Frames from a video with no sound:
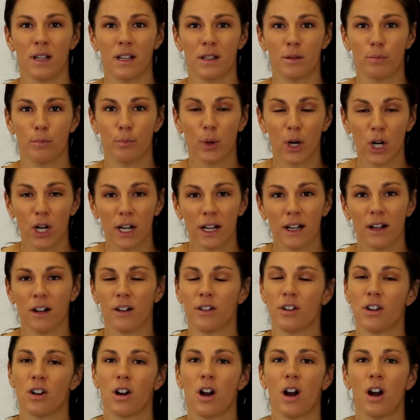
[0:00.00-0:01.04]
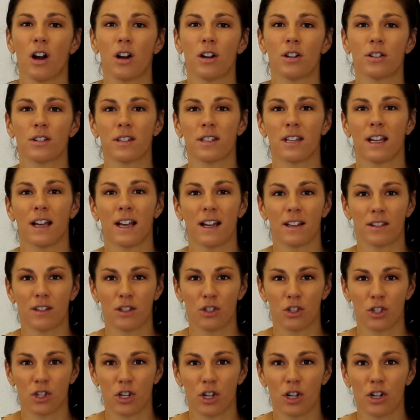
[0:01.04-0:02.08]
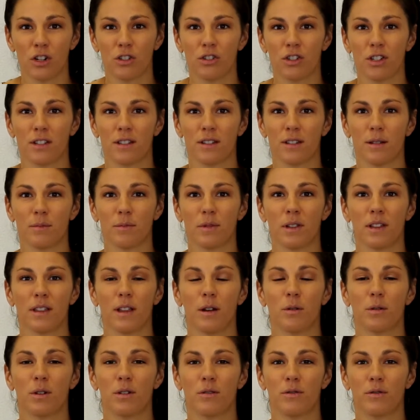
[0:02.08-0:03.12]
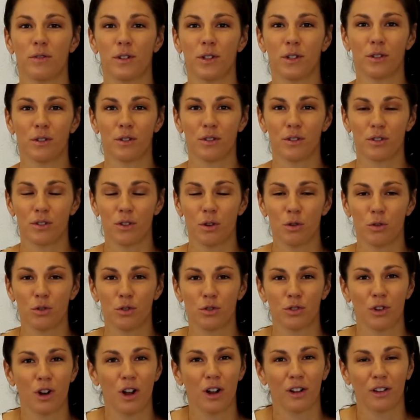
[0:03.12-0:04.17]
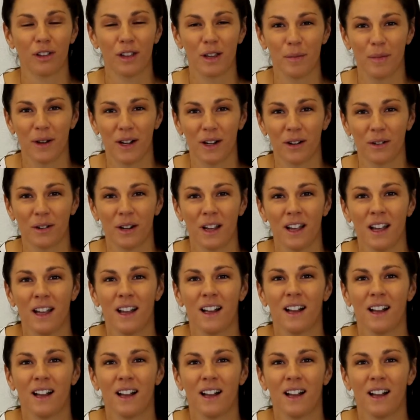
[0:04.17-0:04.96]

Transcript: is burning on our hearts as a church and something that we feel so strongly about